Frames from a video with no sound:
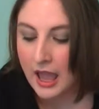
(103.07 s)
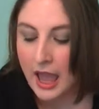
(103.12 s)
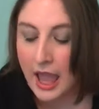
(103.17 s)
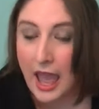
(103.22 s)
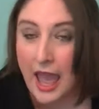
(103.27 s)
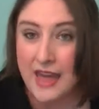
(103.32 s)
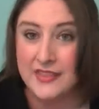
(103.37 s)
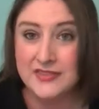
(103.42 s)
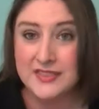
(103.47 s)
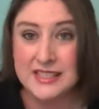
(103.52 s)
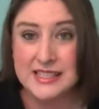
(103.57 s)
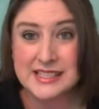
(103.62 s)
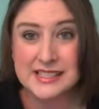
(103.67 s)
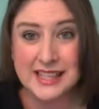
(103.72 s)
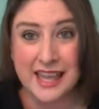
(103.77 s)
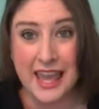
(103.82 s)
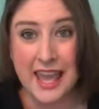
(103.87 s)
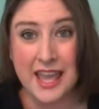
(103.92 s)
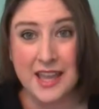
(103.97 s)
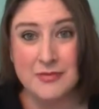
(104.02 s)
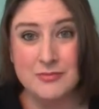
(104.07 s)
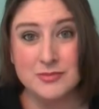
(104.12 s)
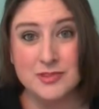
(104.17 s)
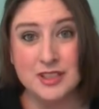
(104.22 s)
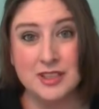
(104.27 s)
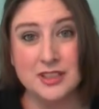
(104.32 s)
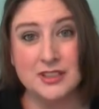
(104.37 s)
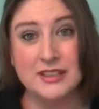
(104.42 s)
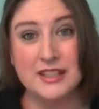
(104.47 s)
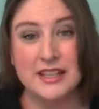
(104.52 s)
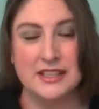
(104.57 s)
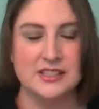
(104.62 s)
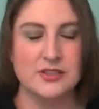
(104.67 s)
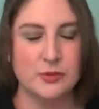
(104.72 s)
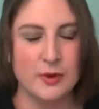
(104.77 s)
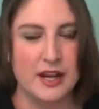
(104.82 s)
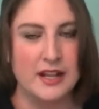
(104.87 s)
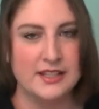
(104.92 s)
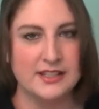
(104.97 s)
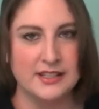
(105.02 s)
And this game, literally, it's a
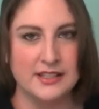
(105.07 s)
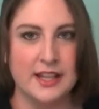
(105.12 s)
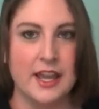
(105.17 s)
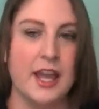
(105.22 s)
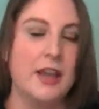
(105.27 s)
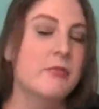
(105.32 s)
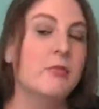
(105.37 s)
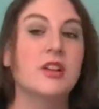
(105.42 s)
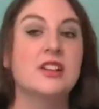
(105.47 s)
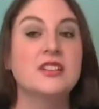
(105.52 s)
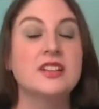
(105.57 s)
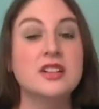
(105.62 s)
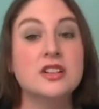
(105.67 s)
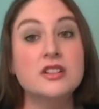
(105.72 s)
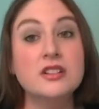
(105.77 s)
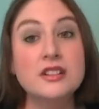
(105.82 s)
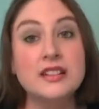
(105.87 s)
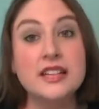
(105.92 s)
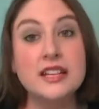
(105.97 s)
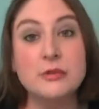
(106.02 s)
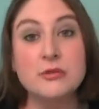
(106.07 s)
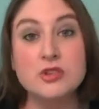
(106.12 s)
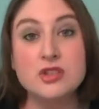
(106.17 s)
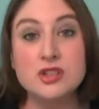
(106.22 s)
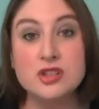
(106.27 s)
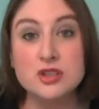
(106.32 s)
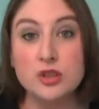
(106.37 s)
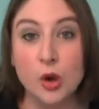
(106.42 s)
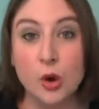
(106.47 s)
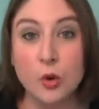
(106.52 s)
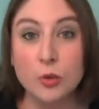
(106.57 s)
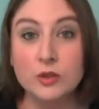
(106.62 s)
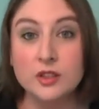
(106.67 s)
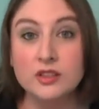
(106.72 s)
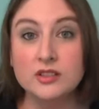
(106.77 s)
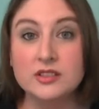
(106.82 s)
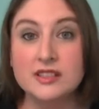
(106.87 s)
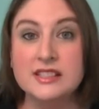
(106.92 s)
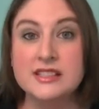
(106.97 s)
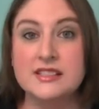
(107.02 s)
racing game, but literally it was so
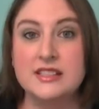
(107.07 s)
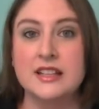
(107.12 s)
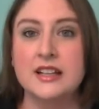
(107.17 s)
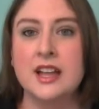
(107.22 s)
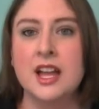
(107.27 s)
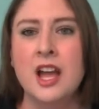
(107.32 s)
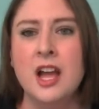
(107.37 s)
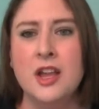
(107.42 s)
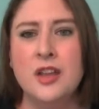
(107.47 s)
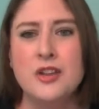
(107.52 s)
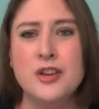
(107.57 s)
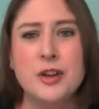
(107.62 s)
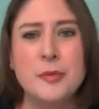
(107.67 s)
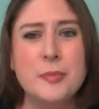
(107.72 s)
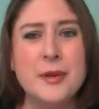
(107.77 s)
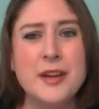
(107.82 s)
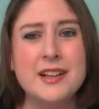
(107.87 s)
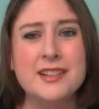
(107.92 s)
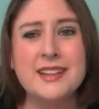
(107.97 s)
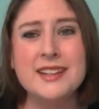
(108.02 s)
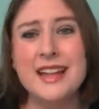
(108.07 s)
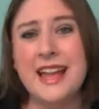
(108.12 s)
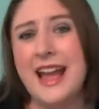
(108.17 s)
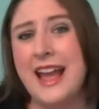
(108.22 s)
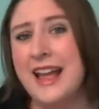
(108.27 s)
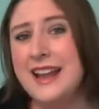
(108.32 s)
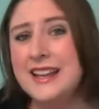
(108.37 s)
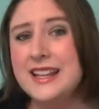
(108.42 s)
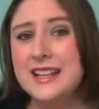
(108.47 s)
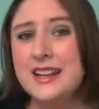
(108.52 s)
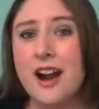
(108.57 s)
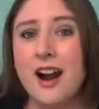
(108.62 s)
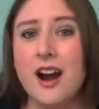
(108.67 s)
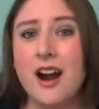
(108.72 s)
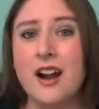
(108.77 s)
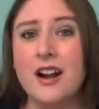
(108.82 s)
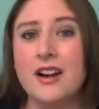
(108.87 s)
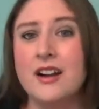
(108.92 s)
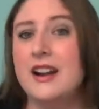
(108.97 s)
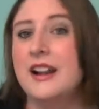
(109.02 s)
realistic. You could pick like any
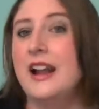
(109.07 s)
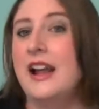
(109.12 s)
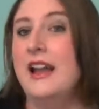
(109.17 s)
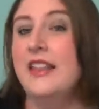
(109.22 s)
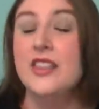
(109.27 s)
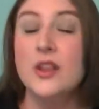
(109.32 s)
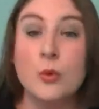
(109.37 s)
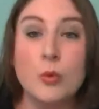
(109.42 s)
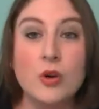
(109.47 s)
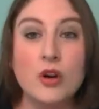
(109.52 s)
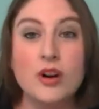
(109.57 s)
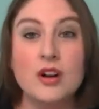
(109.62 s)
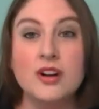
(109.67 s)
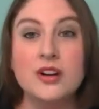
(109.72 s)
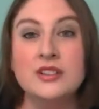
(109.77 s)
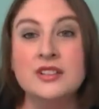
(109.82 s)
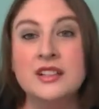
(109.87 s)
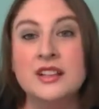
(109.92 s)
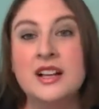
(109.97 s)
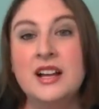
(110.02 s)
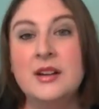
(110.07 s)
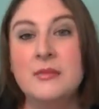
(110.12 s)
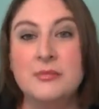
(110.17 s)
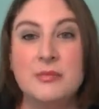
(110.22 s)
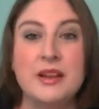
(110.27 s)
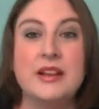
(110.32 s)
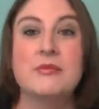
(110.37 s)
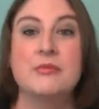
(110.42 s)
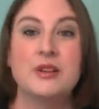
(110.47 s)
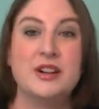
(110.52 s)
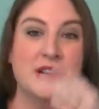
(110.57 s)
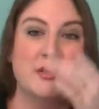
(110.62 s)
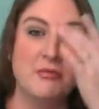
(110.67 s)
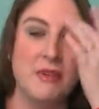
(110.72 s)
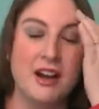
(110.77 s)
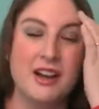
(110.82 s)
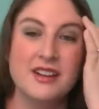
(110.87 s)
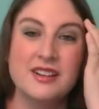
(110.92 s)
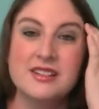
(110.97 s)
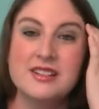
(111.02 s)
car in the world, pretty
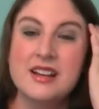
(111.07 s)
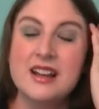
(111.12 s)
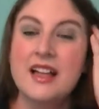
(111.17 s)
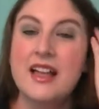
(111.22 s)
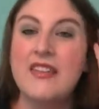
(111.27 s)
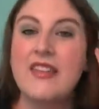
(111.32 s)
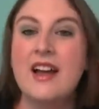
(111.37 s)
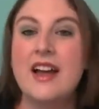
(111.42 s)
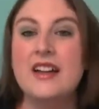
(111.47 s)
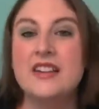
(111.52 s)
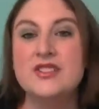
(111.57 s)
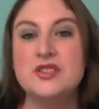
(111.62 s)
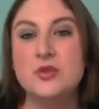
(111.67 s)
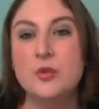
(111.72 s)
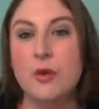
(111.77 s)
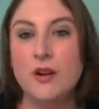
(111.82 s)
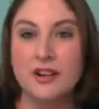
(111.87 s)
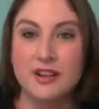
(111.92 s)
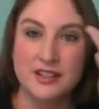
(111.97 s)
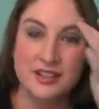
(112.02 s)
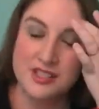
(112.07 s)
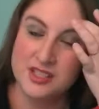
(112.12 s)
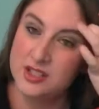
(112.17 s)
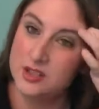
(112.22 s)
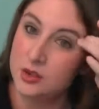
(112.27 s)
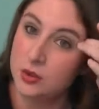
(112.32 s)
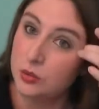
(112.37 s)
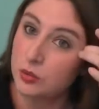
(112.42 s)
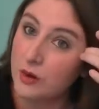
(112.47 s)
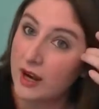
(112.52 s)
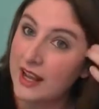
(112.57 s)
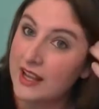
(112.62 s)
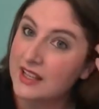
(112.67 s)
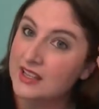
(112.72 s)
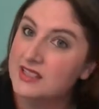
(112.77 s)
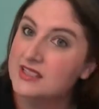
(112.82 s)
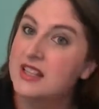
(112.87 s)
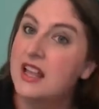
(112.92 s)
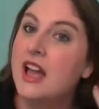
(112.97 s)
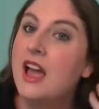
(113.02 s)
much, that you wanted to
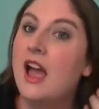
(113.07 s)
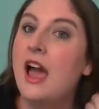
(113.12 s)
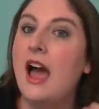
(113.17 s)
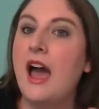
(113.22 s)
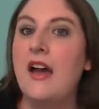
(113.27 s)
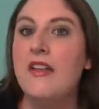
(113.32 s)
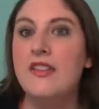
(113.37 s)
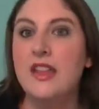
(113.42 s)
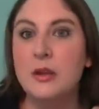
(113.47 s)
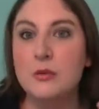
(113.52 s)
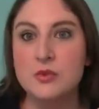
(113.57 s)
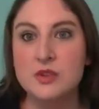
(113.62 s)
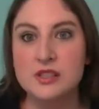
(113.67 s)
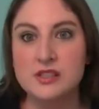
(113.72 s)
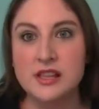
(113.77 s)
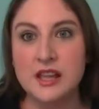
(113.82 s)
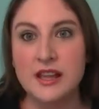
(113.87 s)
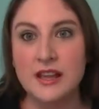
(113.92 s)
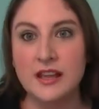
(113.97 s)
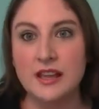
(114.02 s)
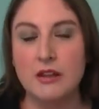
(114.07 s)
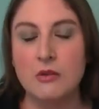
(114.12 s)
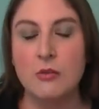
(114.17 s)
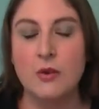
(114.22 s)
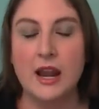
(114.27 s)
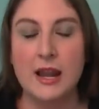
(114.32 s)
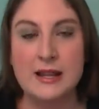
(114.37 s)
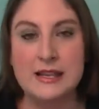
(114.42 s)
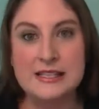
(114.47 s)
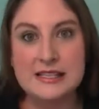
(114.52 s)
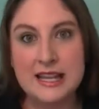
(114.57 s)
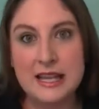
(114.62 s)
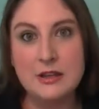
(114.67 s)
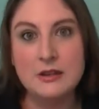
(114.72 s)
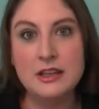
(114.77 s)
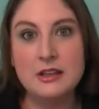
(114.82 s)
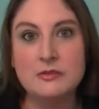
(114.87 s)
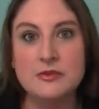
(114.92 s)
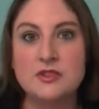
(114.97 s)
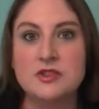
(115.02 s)
race. And it was like, when I say
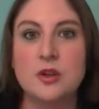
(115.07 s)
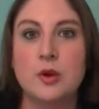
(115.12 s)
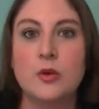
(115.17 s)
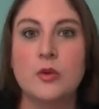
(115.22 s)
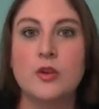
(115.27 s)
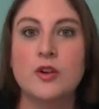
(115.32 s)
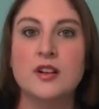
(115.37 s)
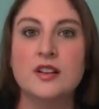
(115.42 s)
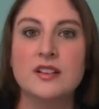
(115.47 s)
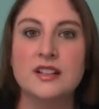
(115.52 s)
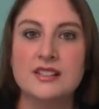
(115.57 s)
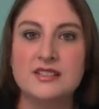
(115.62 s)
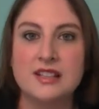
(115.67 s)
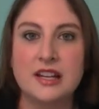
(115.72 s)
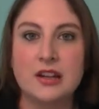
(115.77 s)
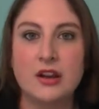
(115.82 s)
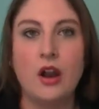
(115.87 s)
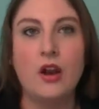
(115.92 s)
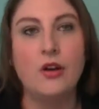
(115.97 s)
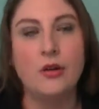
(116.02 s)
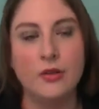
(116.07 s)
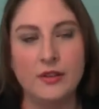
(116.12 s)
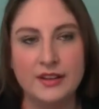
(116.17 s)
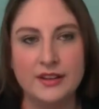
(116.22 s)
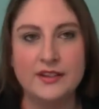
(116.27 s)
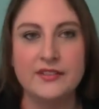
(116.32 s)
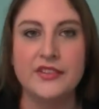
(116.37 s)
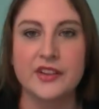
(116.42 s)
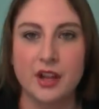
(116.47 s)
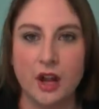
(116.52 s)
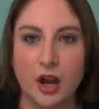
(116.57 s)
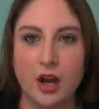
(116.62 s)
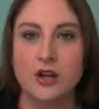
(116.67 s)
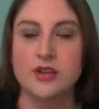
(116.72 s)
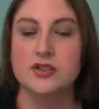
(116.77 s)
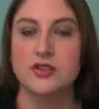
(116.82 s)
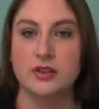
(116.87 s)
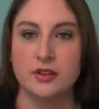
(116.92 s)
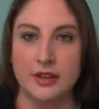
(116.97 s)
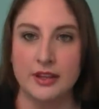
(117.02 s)
like it was so realistic, not only did the
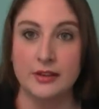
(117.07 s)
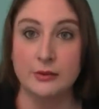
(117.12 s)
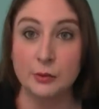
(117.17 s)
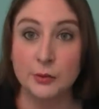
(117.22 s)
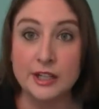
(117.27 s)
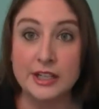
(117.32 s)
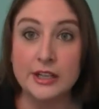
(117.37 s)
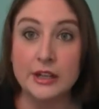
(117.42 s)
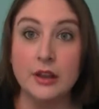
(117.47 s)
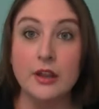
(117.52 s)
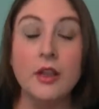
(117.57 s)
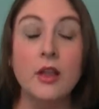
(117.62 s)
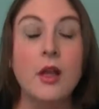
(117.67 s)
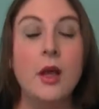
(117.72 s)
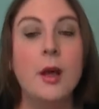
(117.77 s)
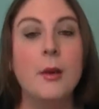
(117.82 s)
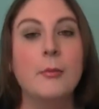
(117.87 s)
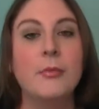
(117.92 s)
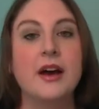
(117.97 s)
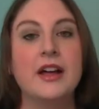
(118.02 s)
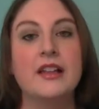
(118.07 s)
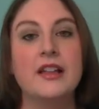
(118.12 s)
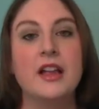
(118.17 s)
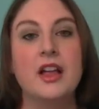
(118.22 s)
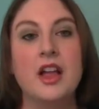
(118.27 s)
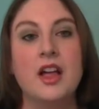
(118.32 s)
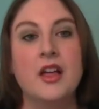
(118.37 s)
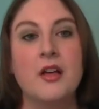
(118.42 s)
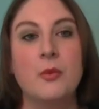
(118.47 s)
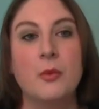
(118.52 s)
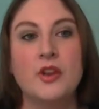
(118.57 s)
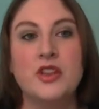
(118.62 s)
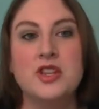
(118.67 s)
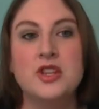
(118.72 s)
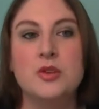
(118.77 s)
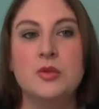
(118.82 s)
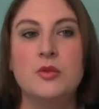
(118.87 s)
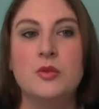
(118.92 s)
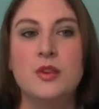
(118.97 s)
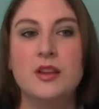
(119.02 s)
cars look like real, but when
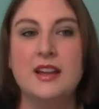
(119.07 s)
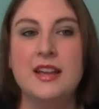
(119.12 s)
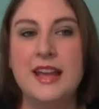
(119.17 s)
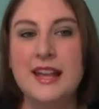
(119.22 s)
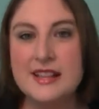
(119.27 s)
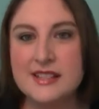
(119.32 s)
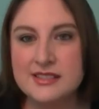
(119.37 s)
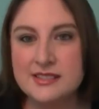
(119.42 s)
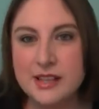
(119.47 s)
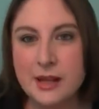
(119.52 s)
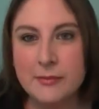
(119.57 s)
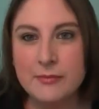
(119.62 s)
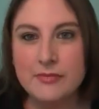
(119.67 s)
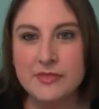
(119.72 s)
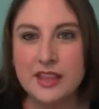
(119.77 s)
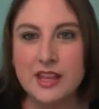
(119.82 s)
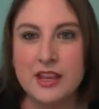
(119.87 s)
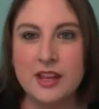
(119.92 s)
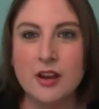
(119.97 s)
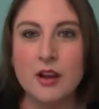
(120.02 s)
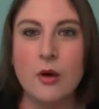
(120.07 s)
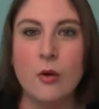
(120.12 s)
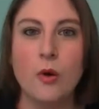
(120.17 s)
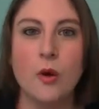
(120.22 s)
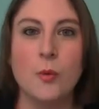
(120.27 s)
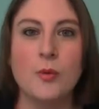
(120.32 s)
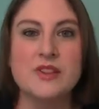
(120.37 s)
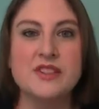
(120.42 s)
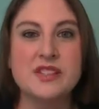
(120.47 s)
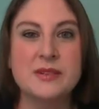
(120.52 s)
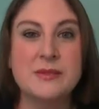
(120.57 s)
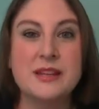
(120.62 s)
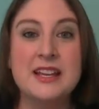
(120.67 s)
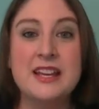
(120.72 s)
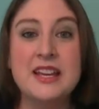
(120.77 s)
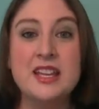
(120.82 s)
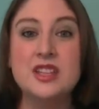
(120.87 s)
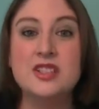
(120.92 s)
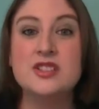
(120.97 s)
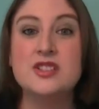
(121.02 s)
you hit something or when somebody
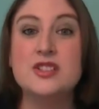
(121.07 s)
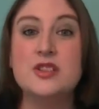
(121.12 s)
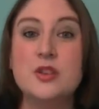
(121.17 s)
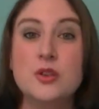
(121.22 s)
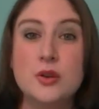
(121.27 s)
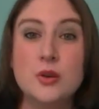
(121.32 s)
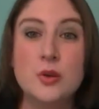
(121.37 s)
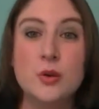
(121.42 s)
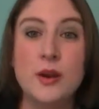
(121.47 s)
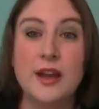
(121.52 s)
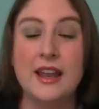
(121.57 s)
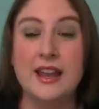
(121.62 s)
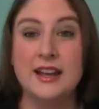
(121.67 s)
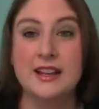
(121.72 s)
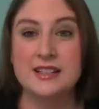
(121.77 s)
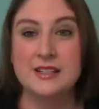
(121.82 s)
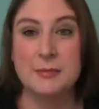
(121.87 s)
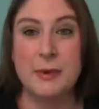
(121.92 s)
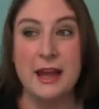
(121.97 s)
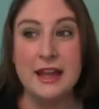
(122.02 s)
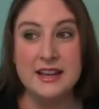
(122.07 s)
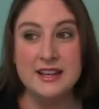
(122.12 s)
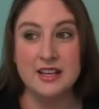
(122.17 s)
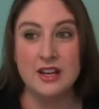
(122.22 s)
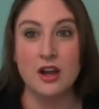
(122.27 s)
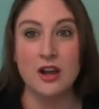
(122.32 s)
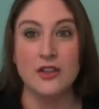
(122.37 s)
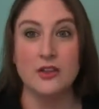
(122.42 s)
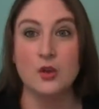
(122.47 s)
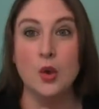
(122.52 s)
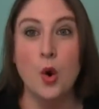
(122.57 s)
hits you and it, depending on